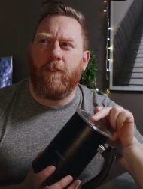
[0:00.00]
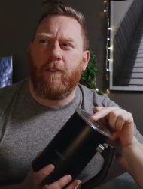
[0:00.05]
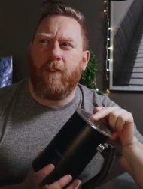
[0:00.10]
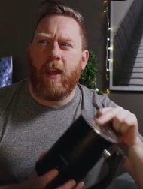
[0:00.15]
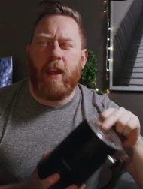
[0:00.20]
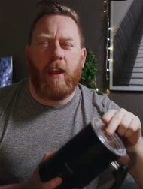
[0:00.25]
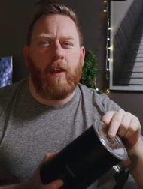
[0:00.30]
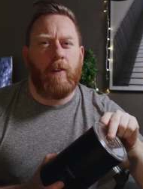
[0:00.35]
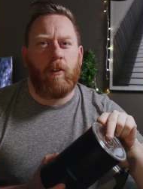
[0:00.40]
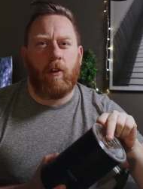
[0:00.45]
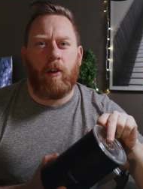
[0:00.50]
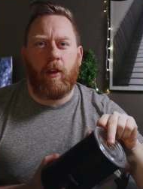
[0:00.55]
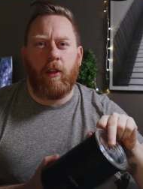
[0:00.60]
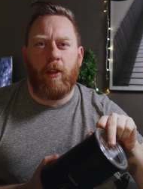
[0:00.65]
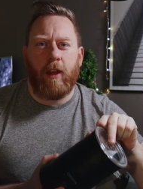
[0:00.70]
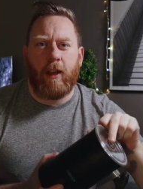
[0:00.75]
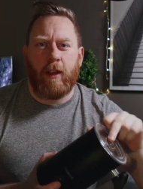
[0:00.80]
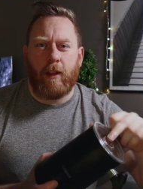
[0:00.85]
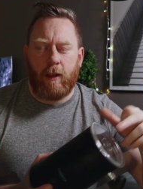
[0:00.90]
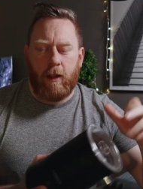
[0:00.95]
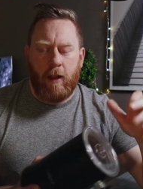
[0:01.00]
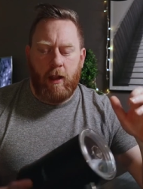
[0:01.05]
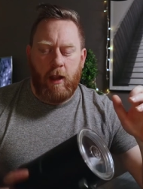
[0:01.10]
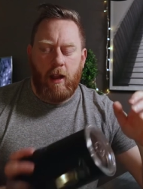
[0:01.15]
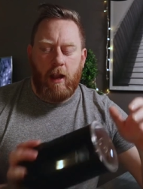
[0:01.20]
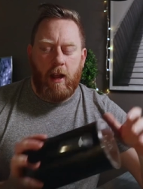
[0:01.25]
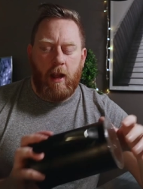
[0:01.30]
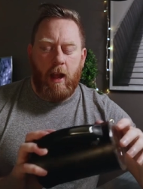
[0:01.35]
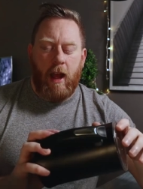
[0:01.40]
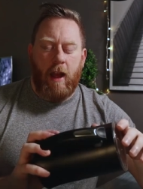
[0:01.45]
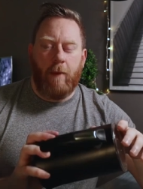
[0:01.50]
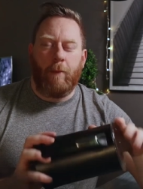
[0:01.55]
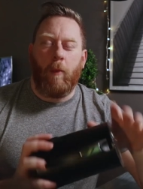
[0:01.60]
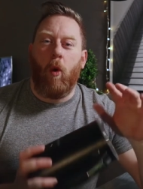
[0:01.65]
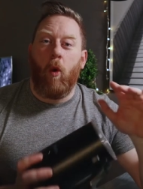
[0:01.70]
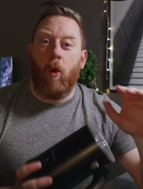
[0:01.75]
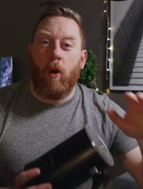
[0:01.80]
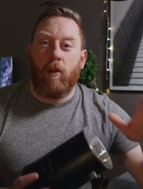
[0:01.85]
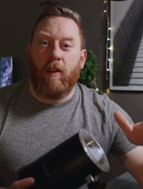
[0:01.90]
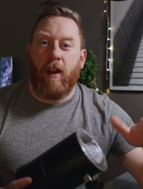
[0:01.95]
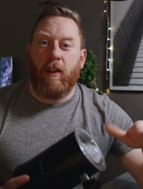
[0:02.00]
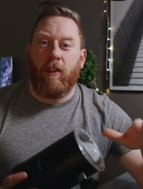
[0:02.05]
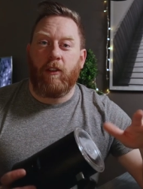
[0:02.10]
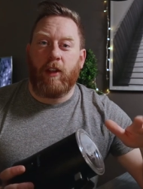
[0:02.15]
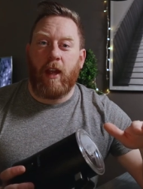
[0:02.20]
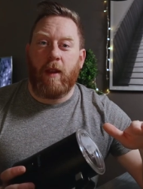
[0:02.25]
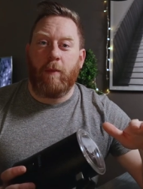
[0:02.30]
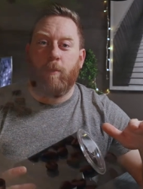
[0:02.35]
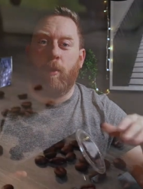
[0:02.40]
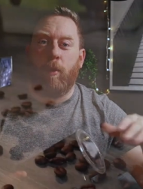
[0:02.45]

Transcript: Vava, I think. Um, all around the same